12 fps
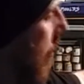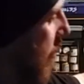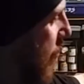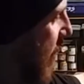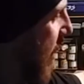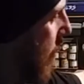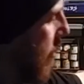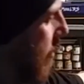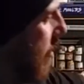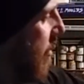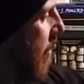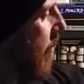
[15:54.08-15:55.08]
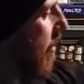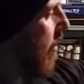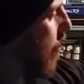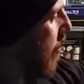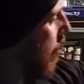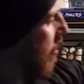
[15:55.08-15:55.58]
on the trail. So you can say, right,
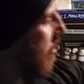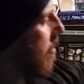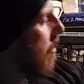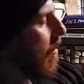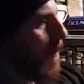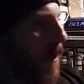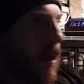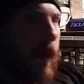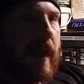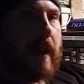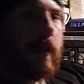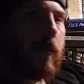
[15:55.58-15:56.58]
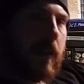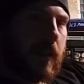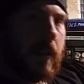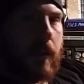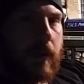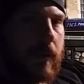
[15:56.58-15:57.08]
what's far away at
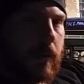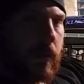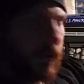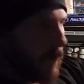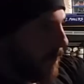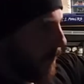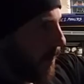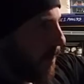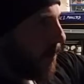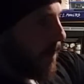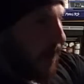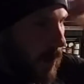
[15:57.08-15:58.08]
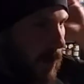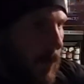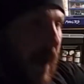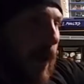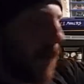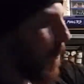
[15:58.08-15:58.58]
the, you know, at the
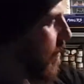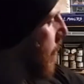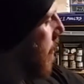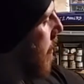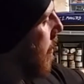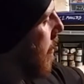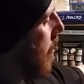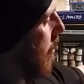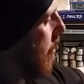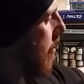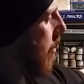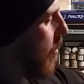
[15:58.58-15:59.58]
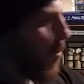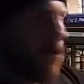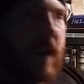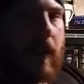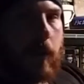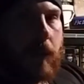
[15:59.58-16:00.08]
back of a
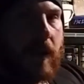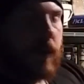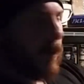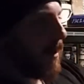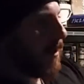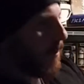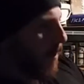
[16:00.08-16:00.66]
trail or pathway?